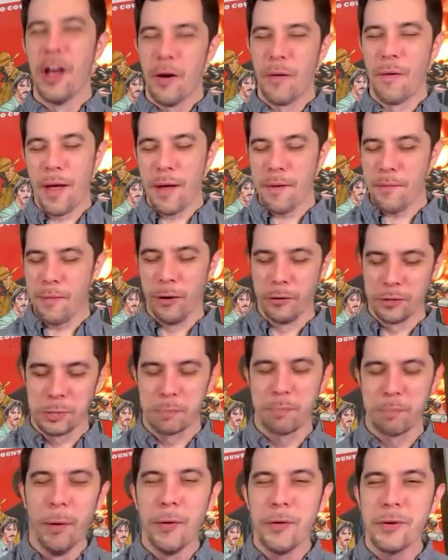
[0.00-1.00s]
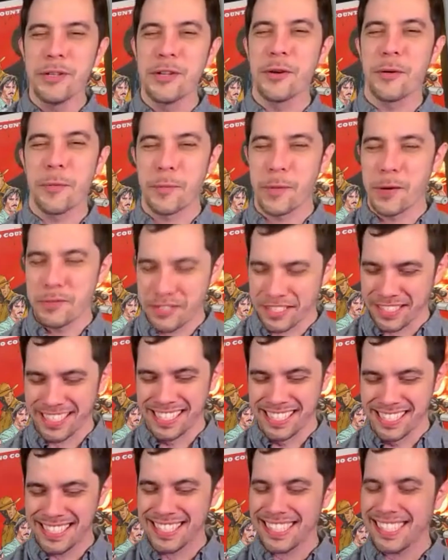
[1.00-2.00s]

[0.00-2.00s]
We will spoon your roaches.